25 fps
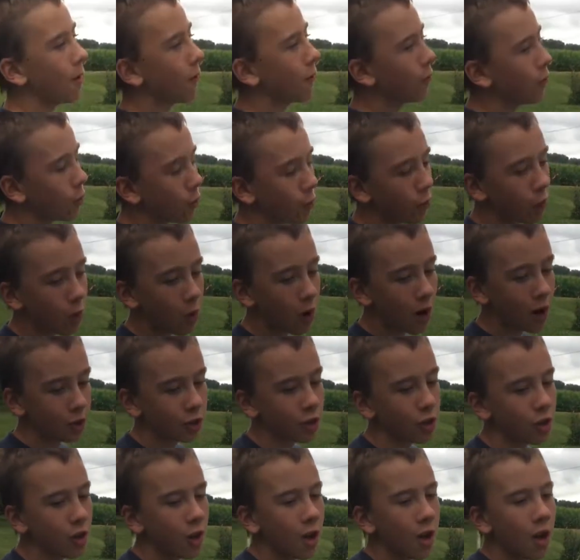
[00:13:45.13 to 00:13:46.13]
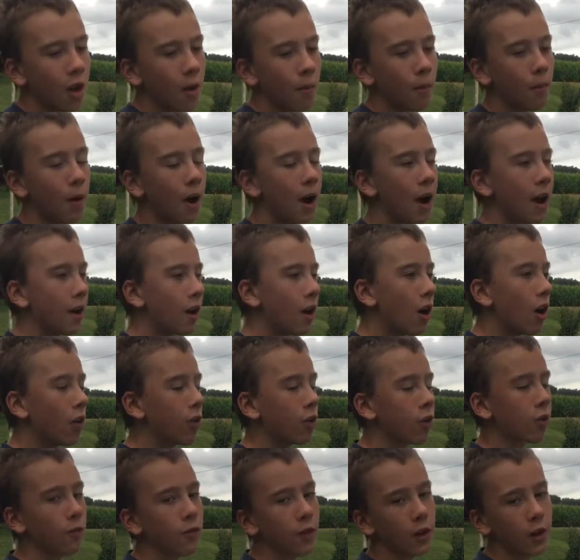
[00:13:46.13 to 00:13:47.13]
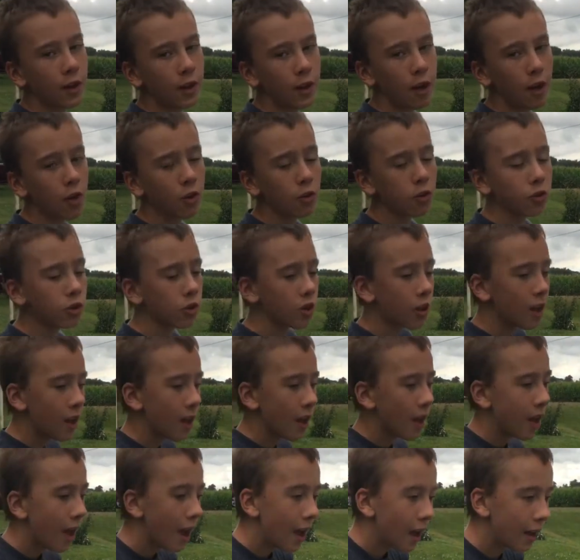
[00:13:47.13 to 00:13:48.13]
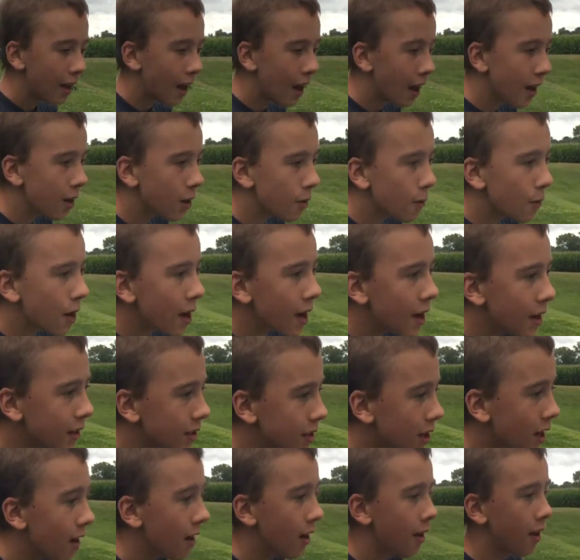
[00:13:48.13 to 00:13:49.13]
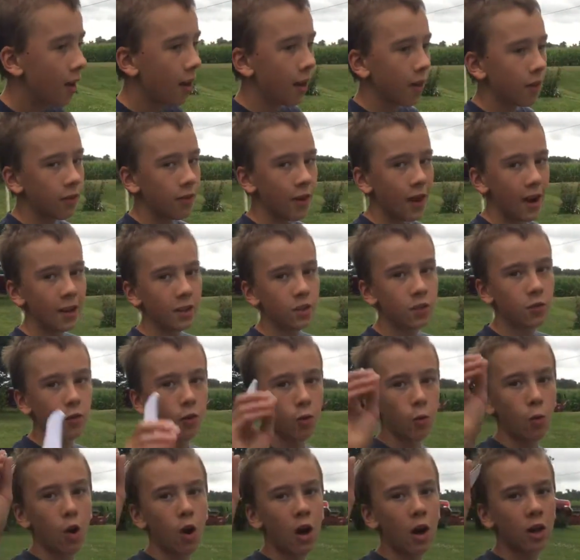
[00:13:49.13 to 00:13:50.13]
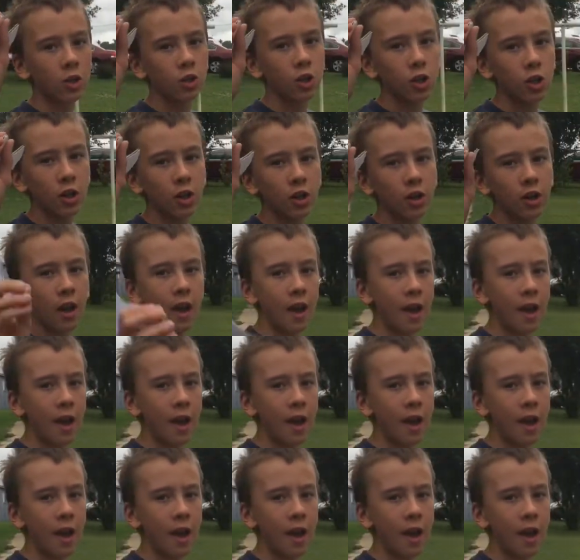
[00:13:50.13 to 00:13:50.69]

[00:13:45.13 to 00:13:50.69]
if you've watched my other videos. And anyways, thanks for watching,